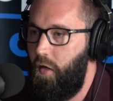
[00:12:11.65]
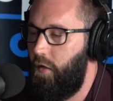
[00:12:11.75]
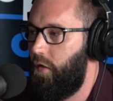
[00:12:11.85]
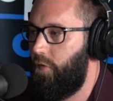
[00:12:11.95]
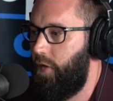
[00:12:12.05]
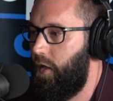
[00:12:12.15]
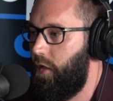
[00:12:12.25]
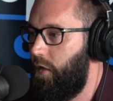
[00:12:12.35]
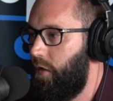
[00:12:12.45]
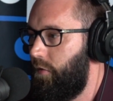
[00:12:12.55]

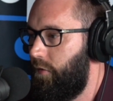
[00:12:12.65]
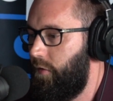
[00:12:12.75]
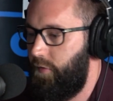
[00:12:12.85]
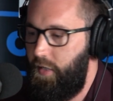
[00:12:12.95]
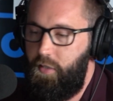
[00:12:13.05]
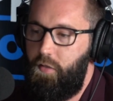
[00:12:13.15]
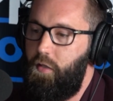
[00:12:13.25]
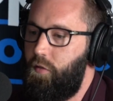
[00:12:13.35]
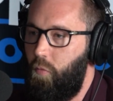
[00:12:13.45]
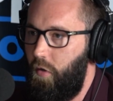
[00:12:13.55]
they did
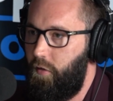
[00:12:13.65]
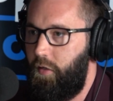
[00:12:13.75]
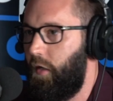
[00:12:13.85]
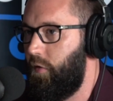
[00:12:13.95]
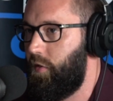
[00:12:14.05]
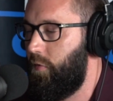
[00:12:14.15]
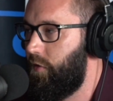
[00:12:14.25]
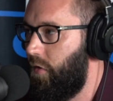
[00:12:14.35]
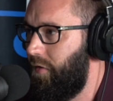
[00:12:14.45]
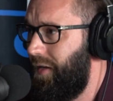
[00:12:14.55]
this work and here's the
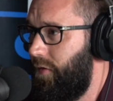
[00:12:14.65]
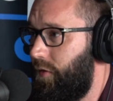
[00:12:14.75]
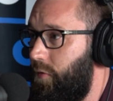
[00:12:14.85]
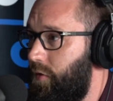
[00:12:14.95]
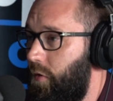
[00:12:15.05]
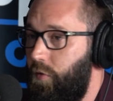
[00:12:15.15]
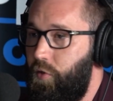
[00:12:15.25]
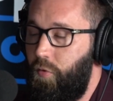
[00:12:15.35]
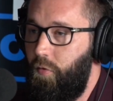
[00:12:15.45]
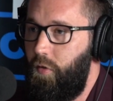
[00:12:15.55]
result. Even if the result was
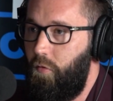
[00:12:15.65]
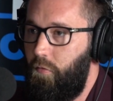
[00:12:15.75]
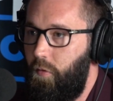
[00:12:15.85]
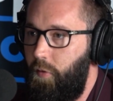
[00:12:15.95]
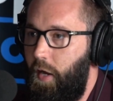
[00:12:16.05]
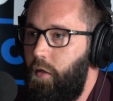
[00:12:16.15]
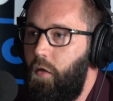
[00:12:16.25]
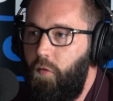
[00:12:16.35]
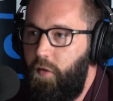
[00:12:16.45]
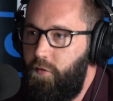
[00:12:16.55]
true, how do you
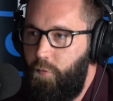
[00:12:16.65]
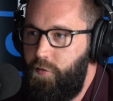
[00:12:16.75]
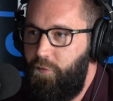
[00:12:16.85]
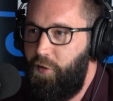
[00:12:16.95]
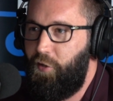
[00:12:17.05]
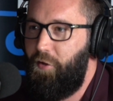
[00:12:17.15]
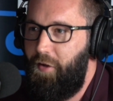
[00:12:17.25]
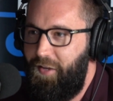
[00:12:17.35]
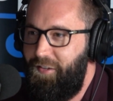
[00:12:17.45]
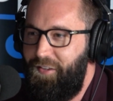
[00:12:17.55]
know that there was even a
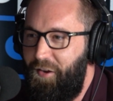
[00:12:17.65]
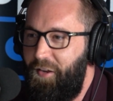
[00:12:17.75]
client, right?